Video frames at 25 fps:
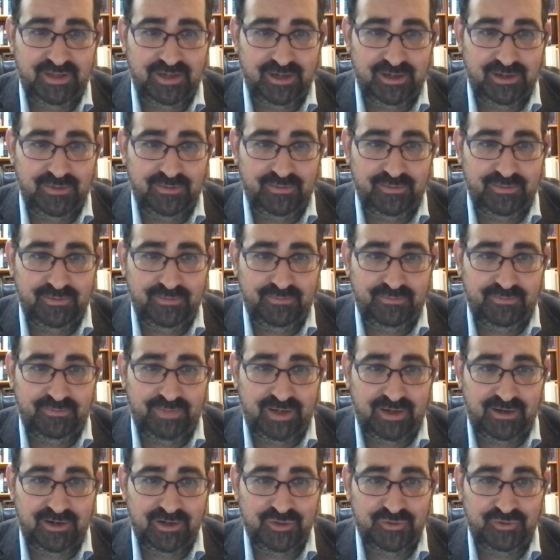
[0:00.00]
you know,
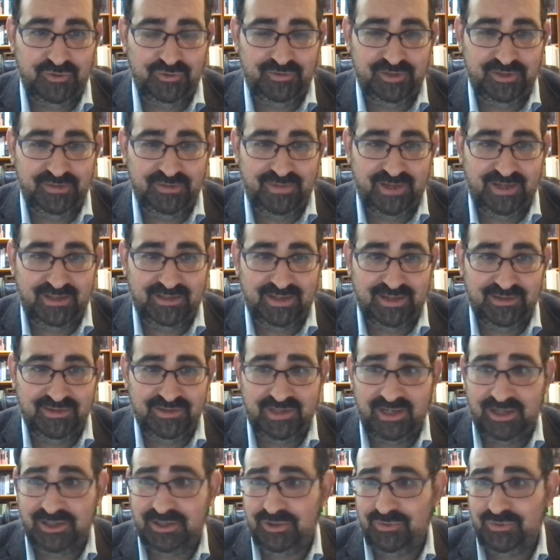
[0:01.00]
parents with respect to
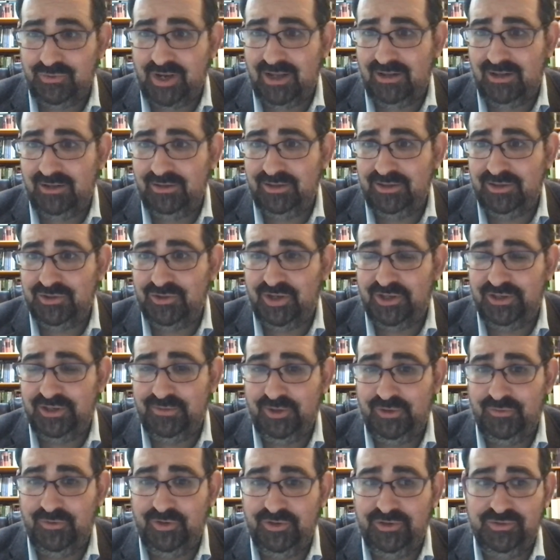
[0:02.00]
how sexuality is
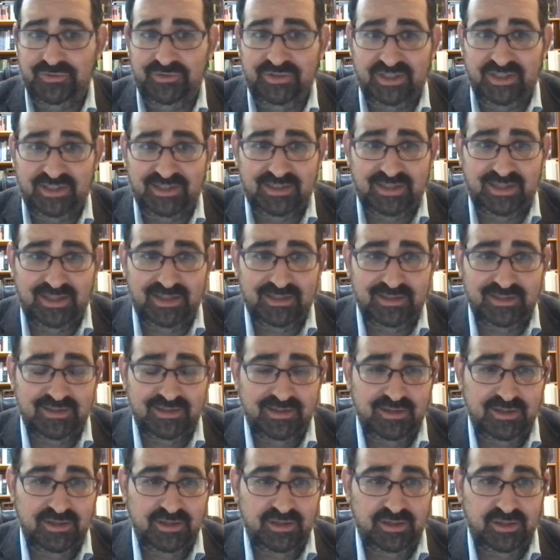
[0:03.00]
thought to be the ones who dictate,
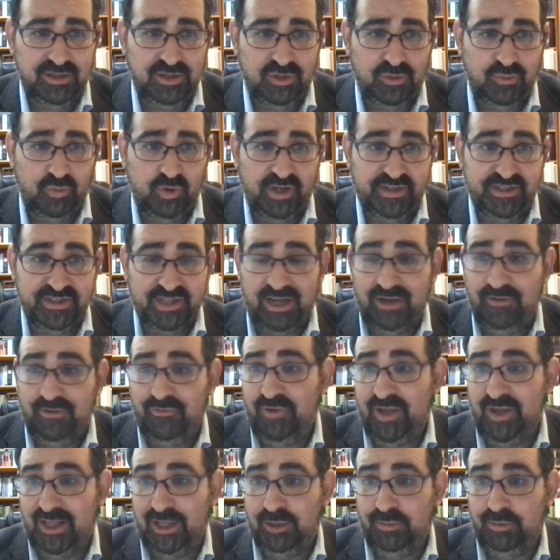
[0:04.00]
you know, what's
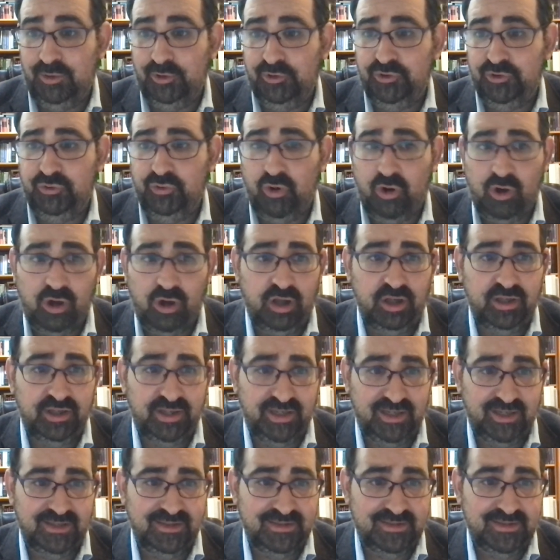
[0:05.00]
available to
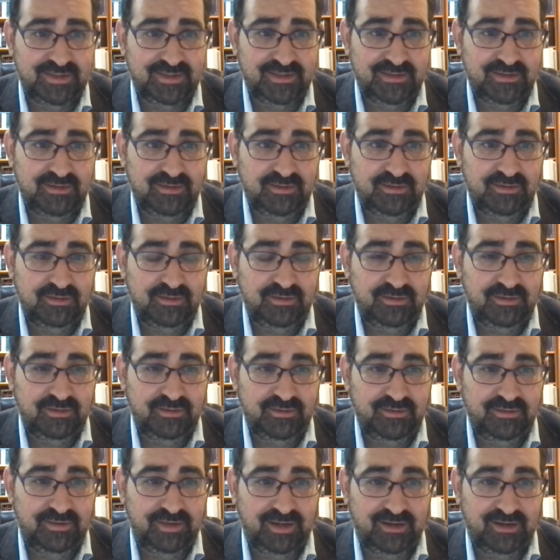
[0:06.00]
all kids,
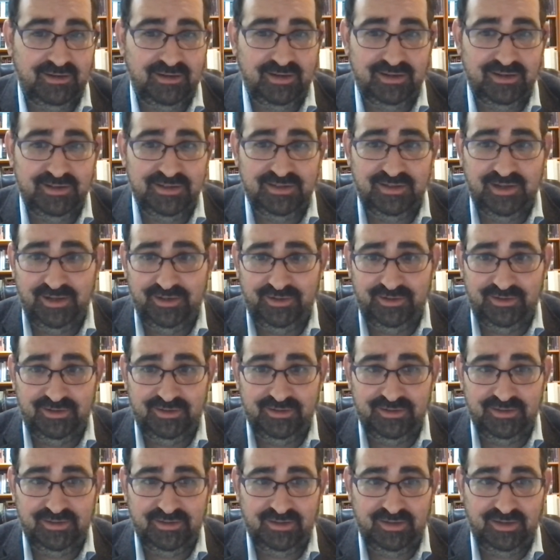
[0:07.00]
their kids and
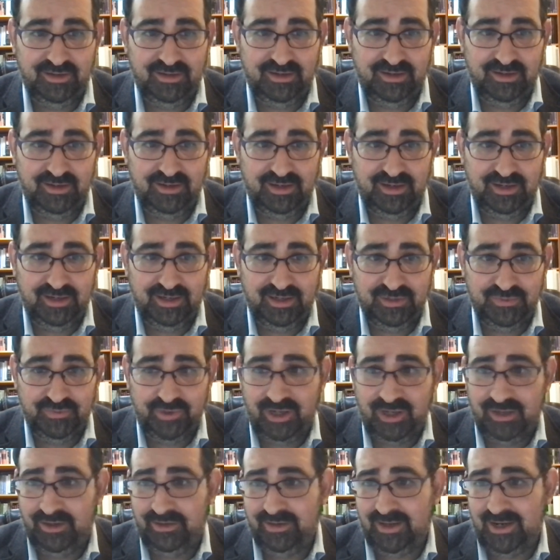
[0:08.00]
others uh,
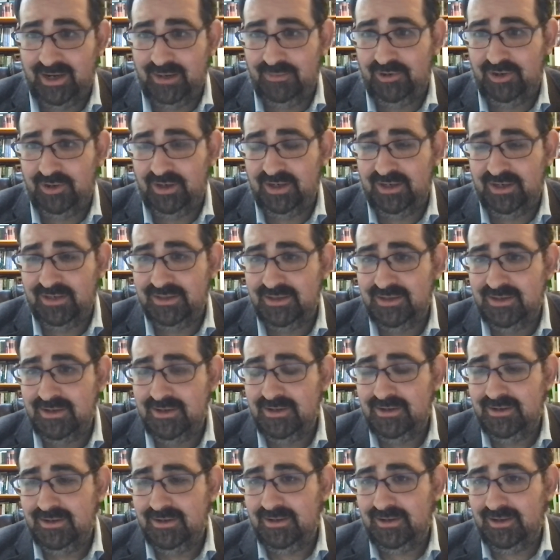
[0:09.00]
as well in libraries.
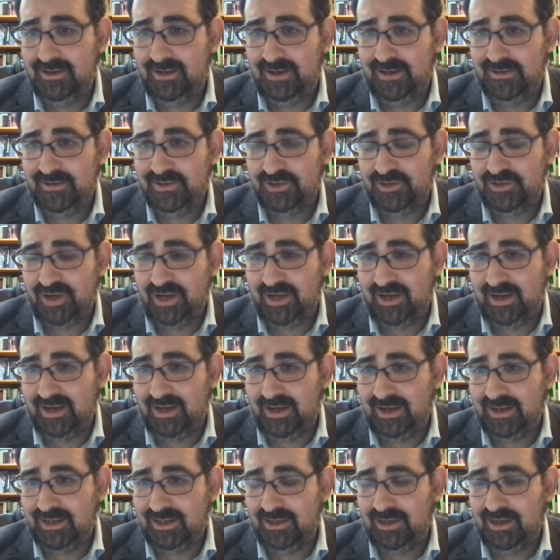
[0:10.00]
Uh, so
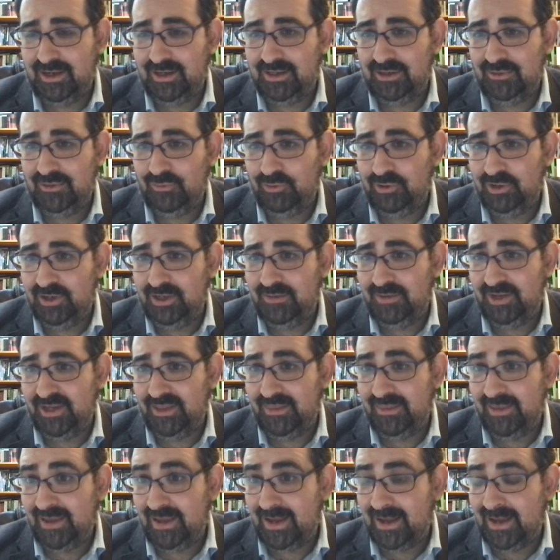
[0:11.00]
I, I, get I get worried
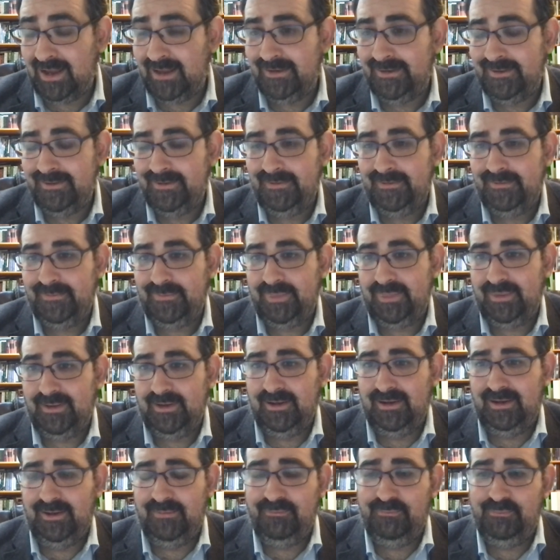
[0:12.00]
about that.
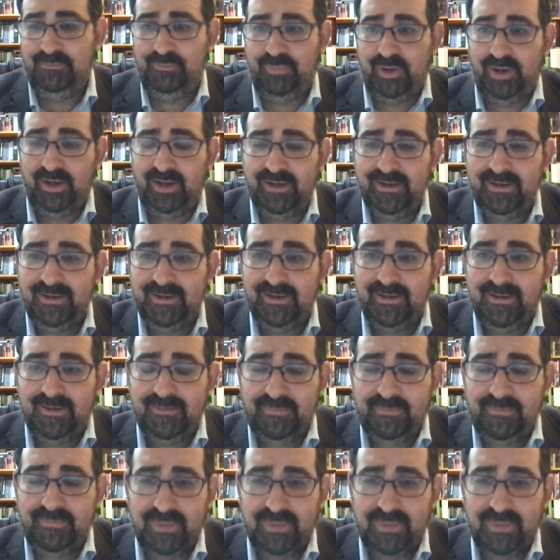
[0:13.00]
Um, but